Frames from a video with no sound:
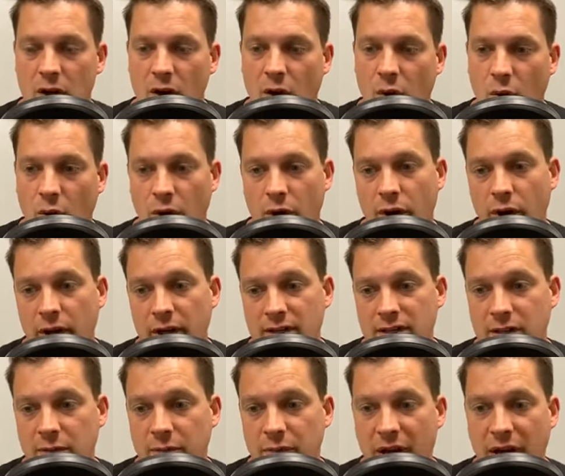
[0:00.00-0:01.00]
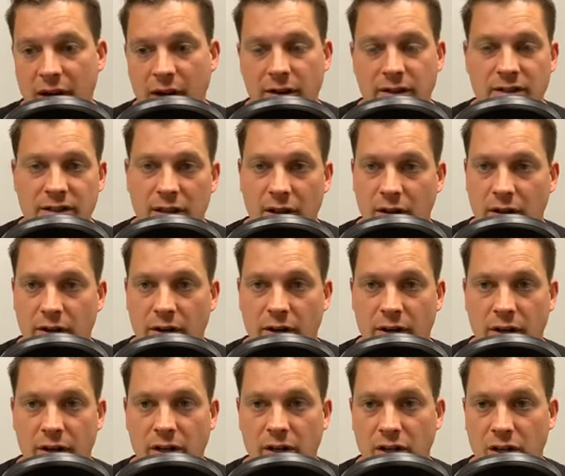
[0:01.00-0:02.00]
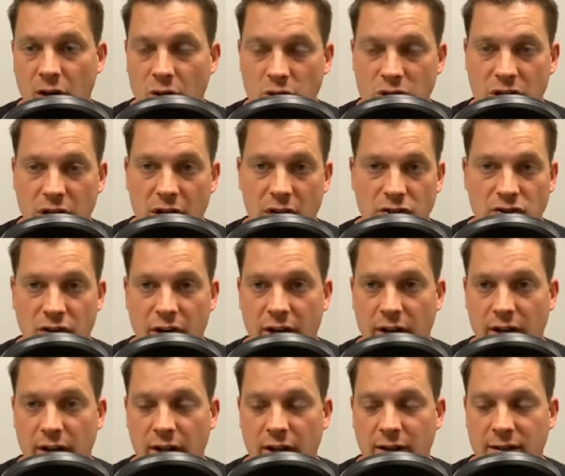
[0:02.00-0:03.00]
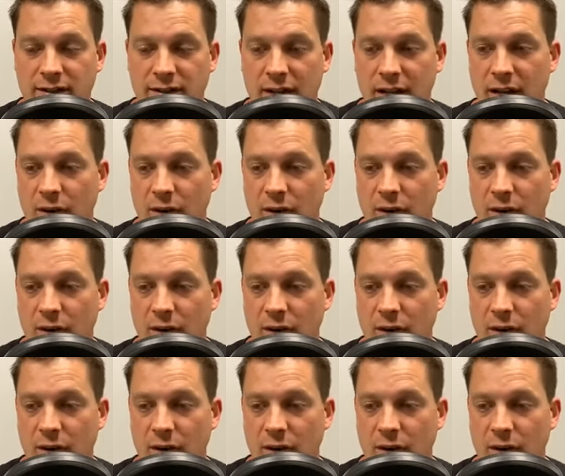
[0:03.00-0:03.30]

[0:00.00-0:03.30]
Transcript: Or is the buyer and seller going to negotiate and try to say,